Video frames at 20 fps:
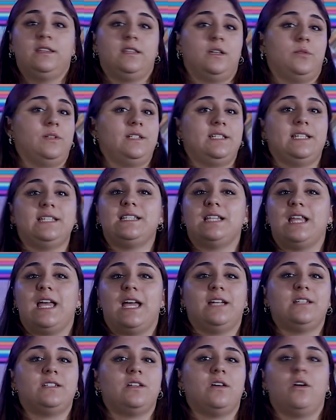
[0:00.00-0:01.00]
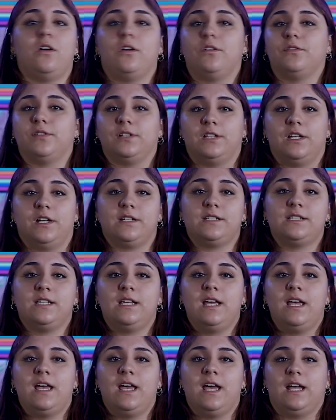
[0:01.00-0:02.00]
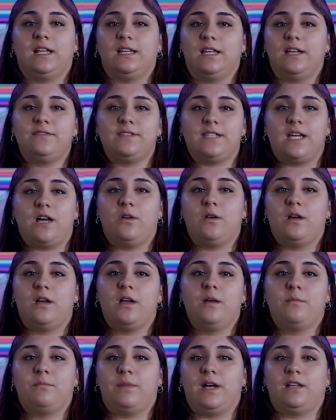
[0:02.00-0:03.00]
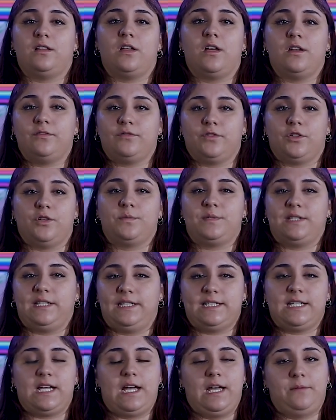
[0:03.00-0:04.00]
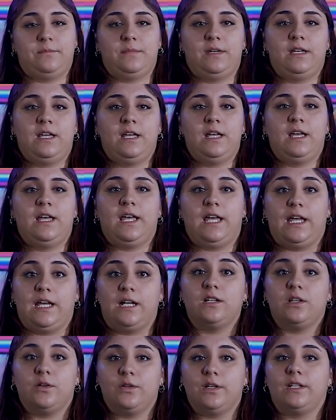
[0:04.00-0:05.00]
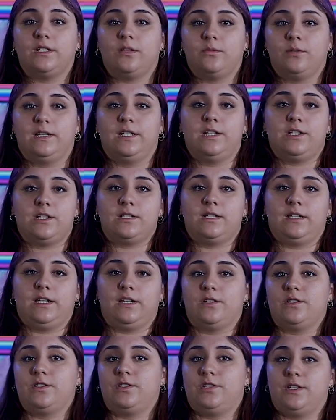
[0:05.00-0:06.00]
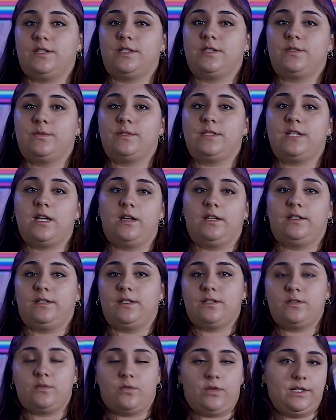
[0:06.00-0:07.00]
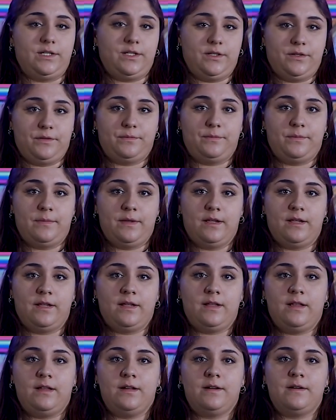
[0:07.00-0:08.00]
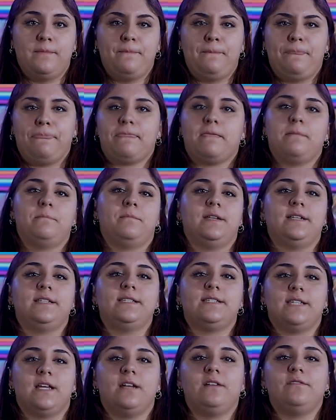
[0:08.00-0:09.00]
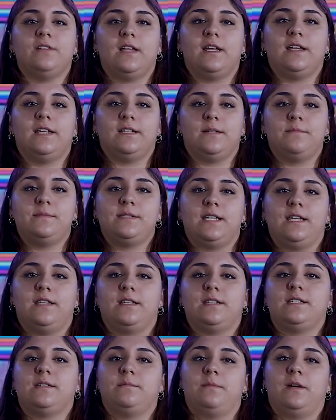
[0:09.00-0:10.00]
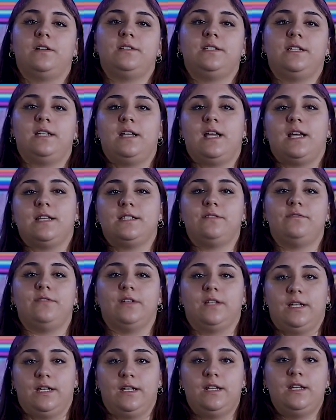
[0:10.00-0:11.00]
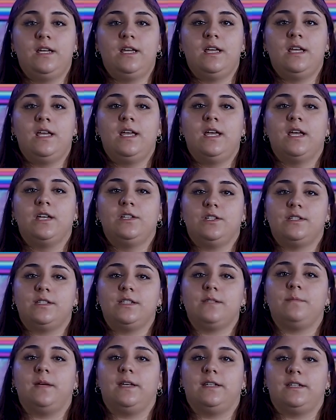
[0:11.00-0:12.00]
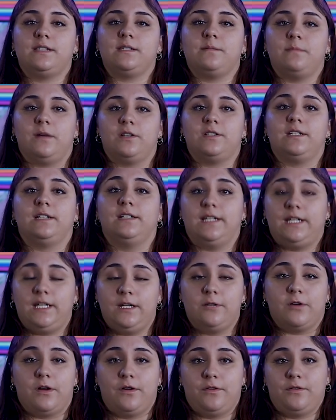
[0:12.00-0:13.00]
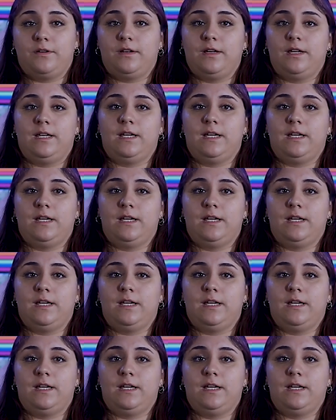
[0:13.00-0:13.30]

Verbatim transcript: They were disliked, overlooked, and left out by a lot of groups at the time, including the religious leaders Jesus was telling the story to. But instead of letting them see the Samaritan as the villain, Jesus made the Samaritan the hero.